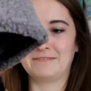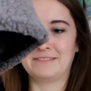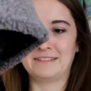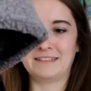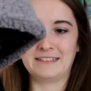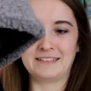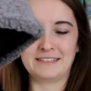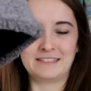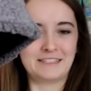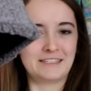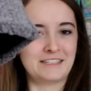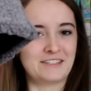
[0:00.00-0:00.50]

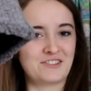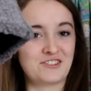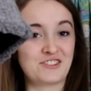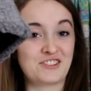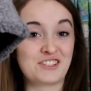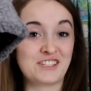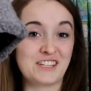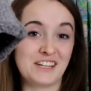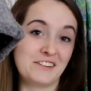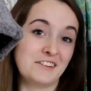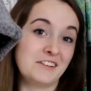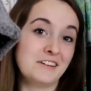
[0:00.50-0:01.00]
it's an
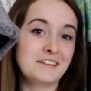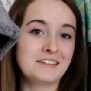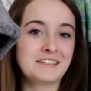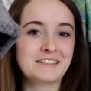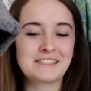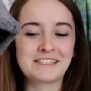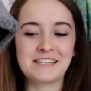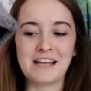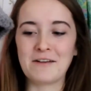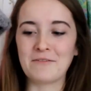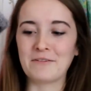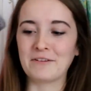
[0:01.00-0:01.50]
interesting look.
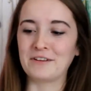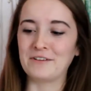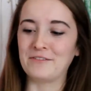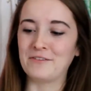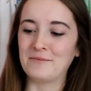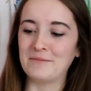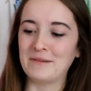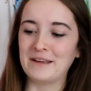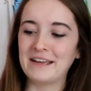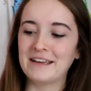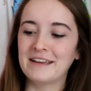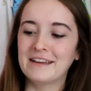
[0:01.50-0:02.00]
It's not really
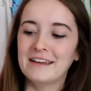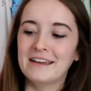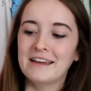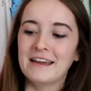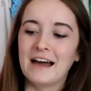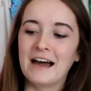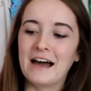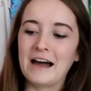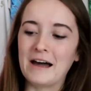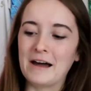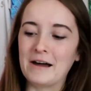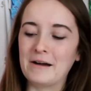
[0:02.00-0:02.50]
for me.
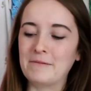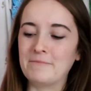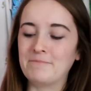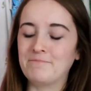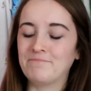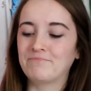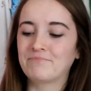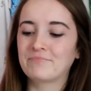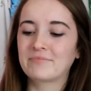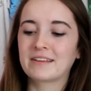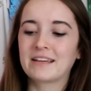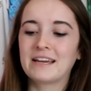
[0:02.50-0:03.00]

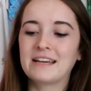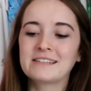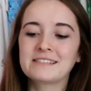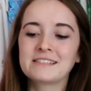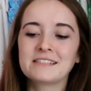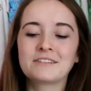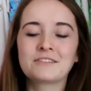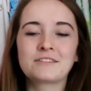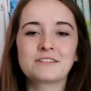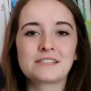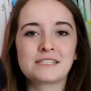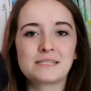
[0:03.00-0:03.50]
Has a
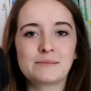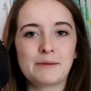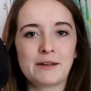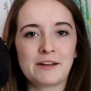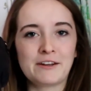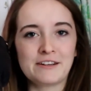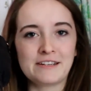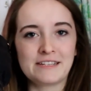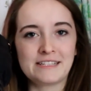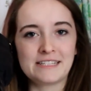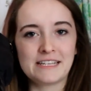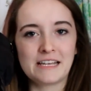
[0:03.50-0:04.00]
little
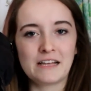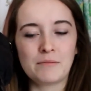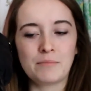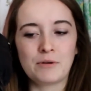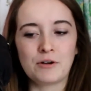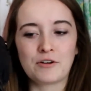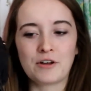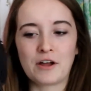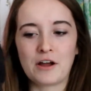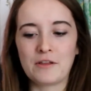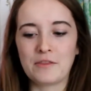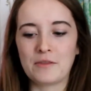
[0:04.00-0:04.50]
Sperry
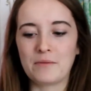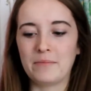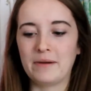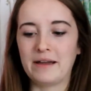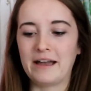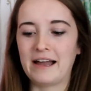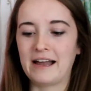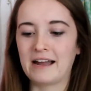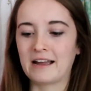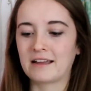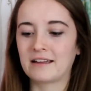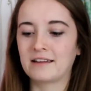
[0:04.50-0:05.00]
sailboat on the
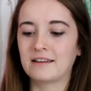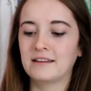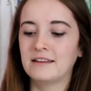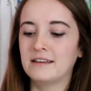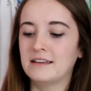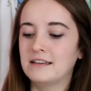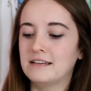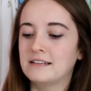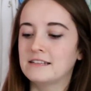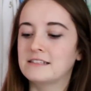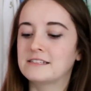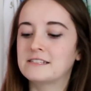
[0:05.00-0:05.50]
back.
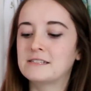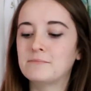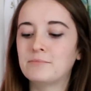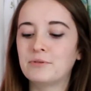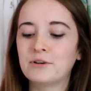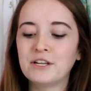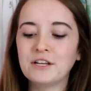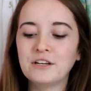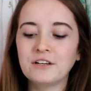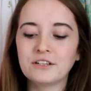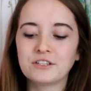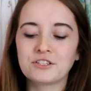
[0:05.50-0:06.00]
Some
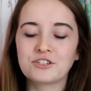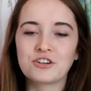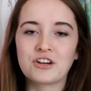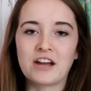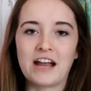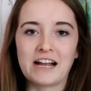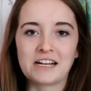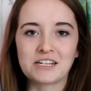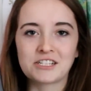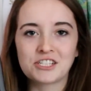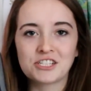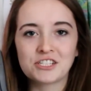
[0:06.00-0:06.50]
pretty good
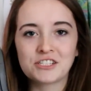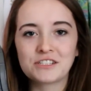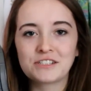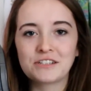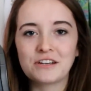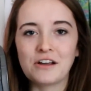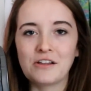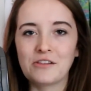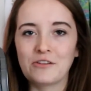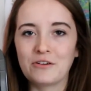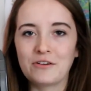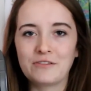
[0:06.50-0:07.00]
traction,
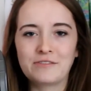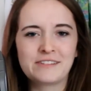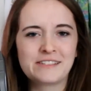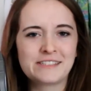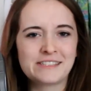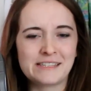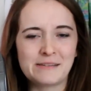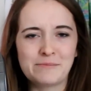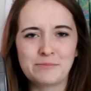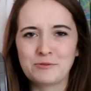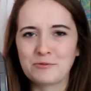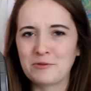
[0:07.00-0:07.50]
although I've
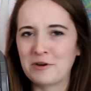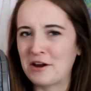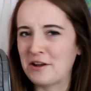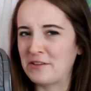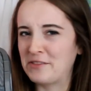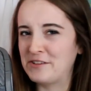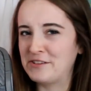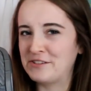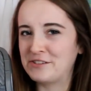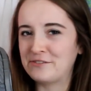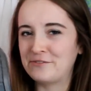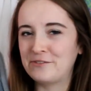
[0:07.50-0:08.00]
slipped wearing
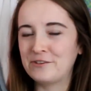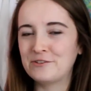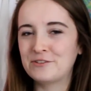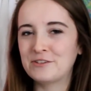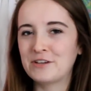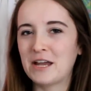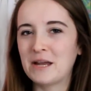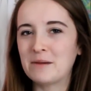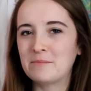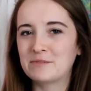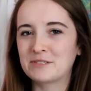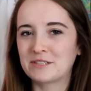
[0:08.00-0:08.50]
these a few
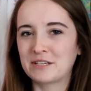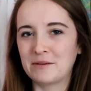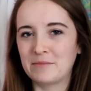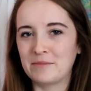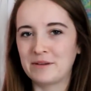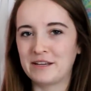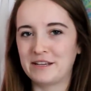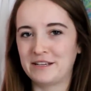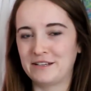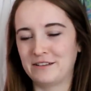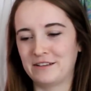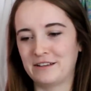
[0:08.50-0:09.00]
times
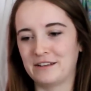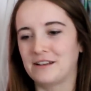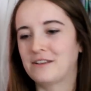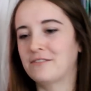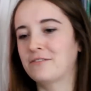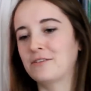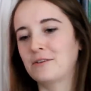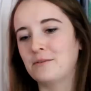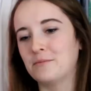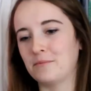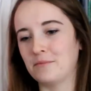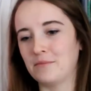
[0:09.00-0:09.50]
coming in
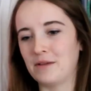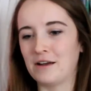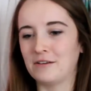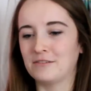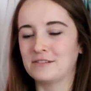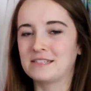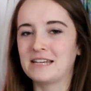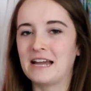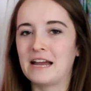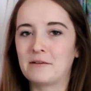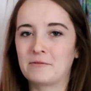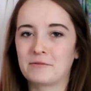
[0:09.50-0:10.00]
from
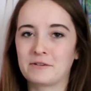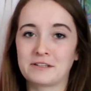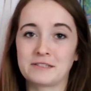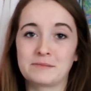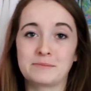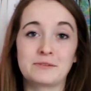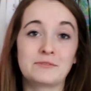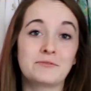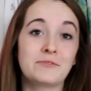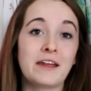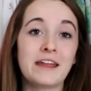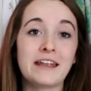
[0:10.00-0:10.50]
outside where it's
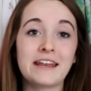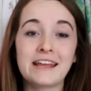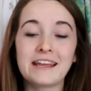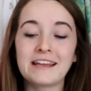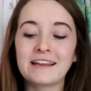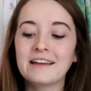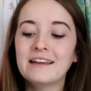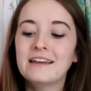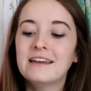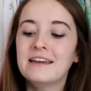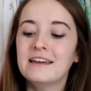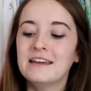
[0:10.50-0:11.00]
been
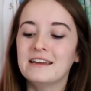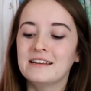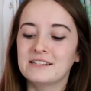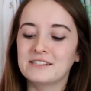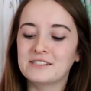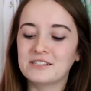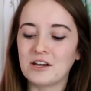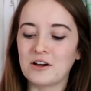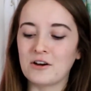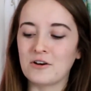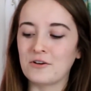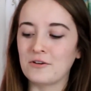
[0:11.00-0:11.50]
raining,
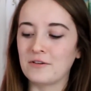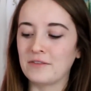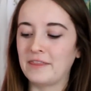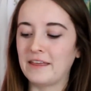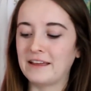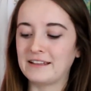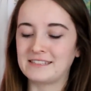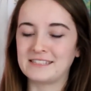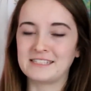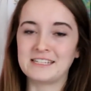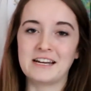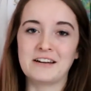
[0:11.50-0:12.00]
so
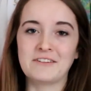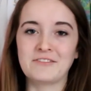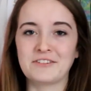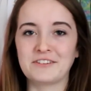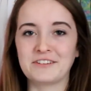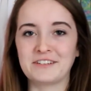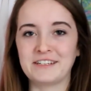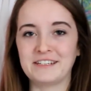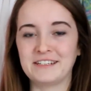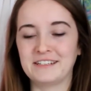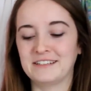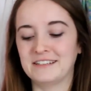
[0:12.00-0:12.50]
that's not
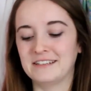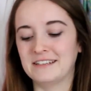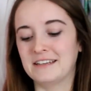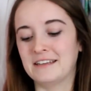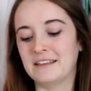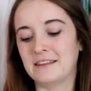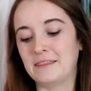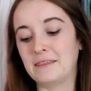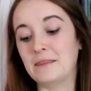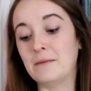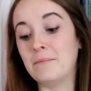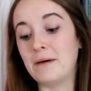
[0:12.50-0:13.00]
really
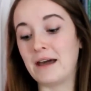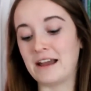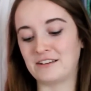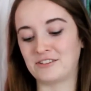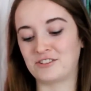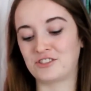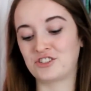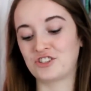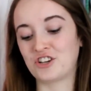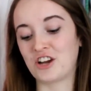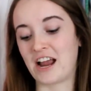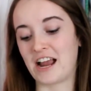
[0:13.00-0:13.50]
the
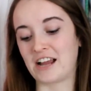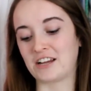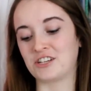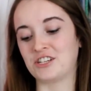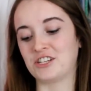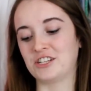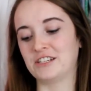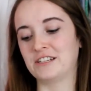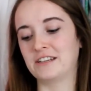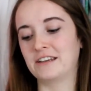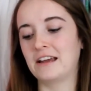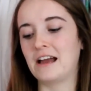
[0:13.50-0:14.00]
best
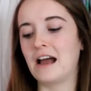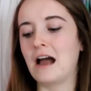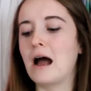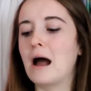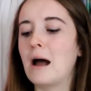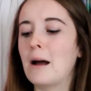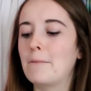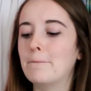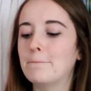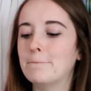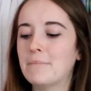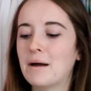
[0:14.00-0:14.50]
traction.
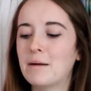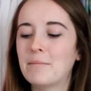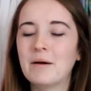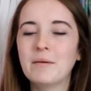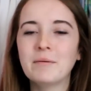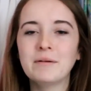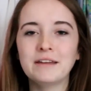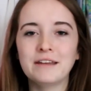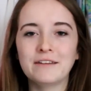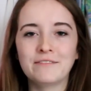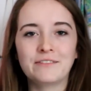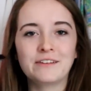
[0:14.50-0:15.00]
I
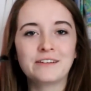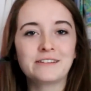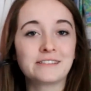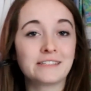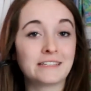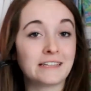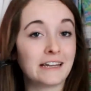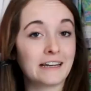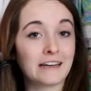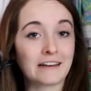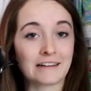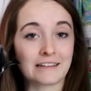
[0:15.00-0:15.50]
probably give these
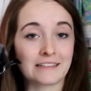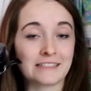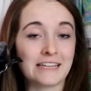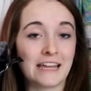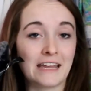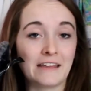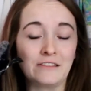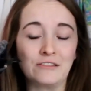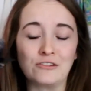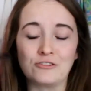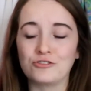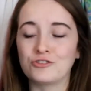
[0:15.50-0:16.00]
an 8 out of
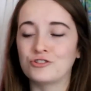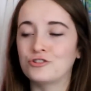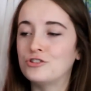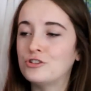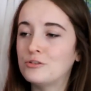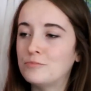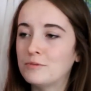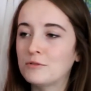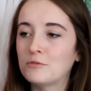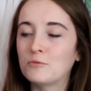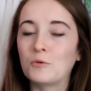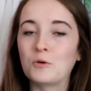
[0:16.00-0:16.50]
10. They're
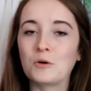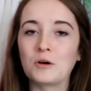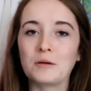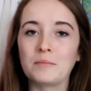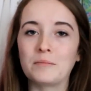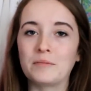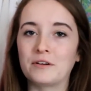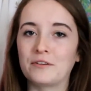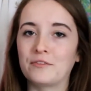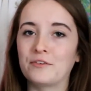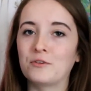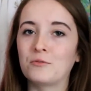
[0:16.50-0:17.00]
super warm,
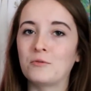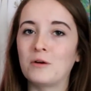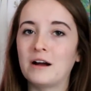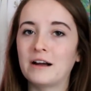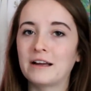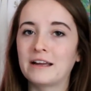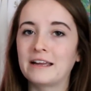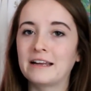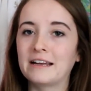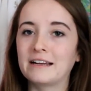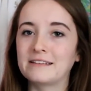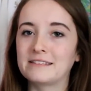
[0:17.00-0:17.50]
but if you're
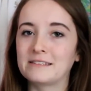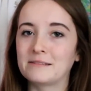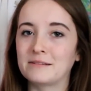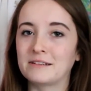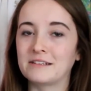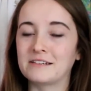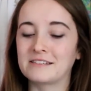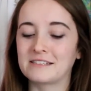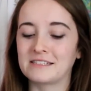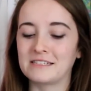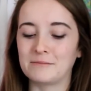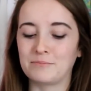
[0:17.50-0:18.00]
walking on
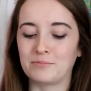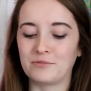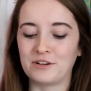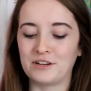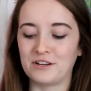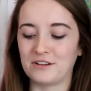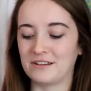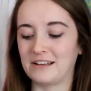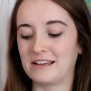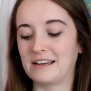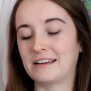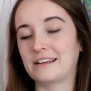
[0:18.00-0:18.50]
something slippery,
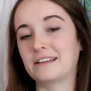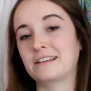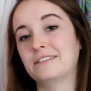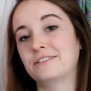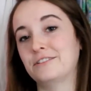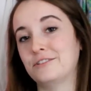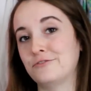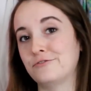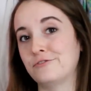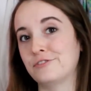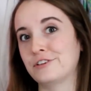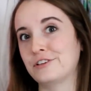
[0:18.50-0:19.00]
you're not going to
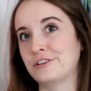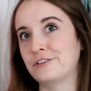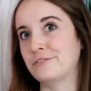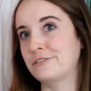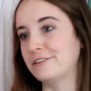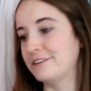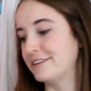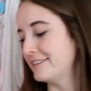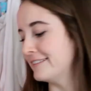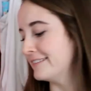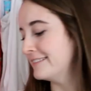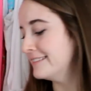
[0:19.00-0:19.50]
do very
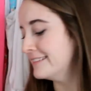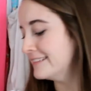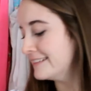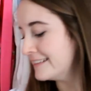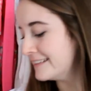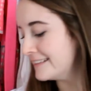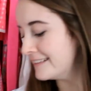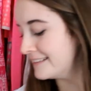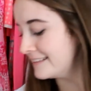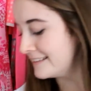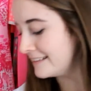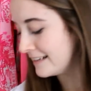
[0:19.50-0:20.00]
well.
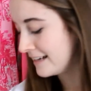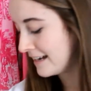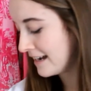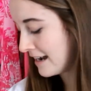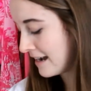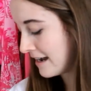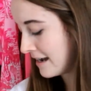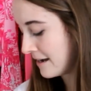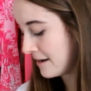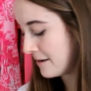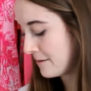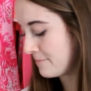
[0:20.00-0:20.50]

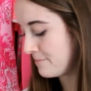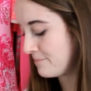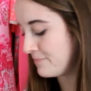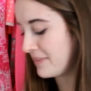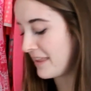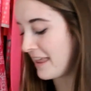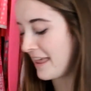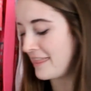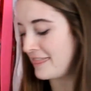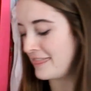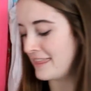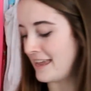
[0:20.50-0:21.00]

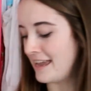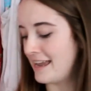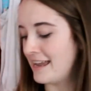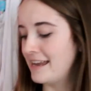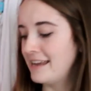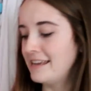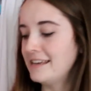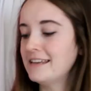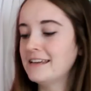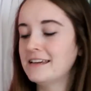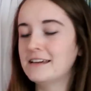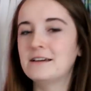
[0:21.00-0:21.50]
And
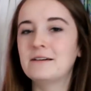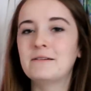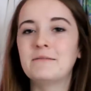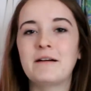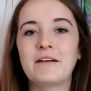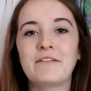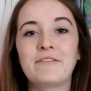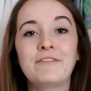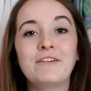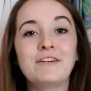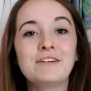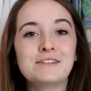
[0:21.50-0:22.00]
then
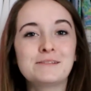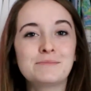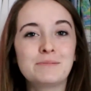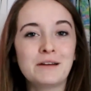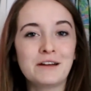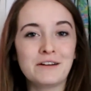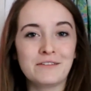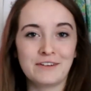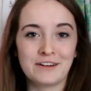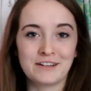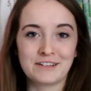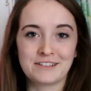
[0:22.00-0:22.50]
my first
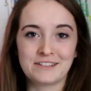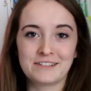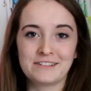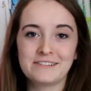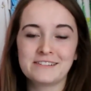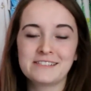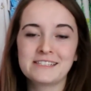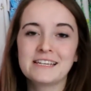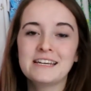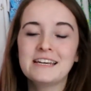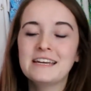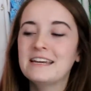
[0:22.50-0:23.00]
pair of
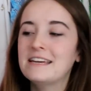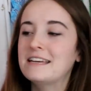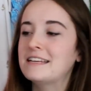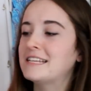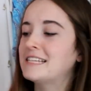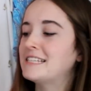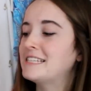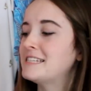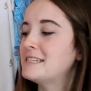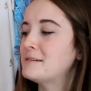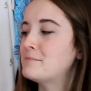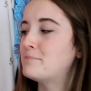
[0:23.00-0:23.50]
hunters.
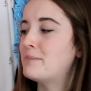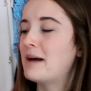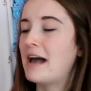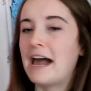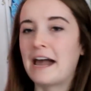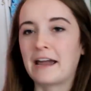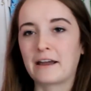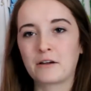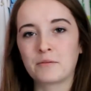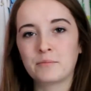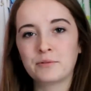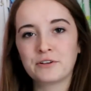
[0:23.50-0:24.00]
This is a
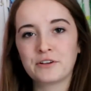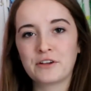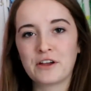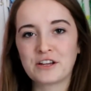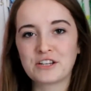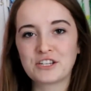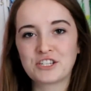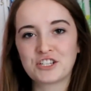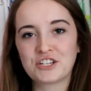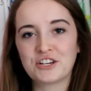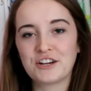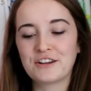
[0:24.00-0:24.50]
packable
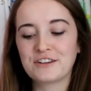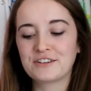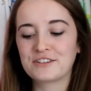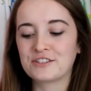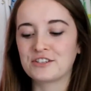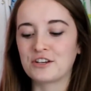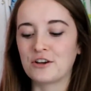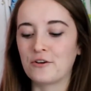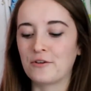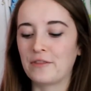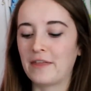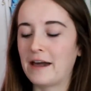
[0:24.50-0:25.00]
hunter,
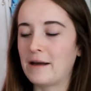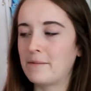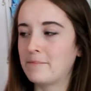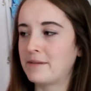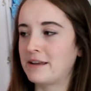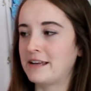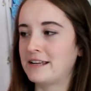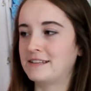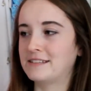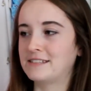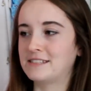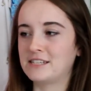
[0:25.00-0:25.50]
so that
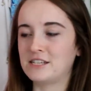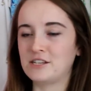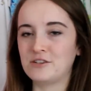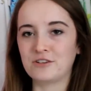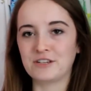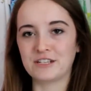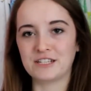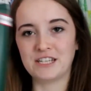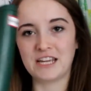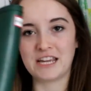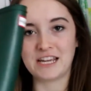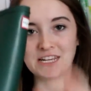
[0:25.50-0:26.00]
means that you
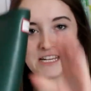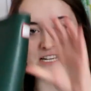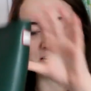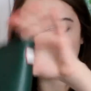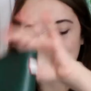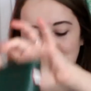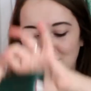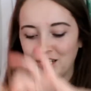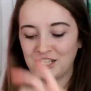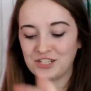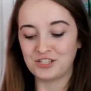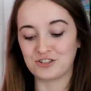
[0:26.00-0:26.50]
can take
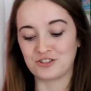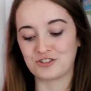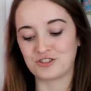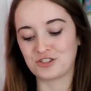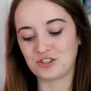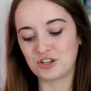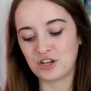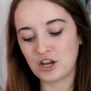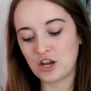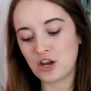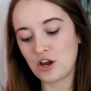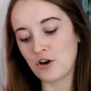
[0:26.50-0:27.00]
it and
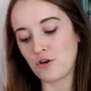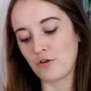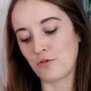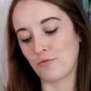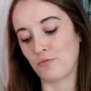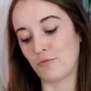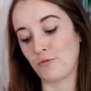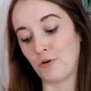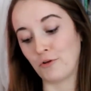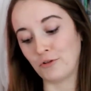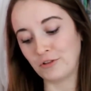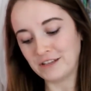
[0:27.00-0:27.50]
just
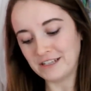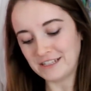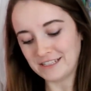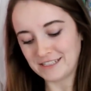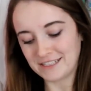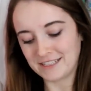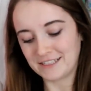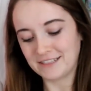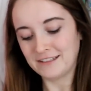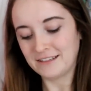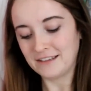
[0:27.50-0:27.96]
roll it,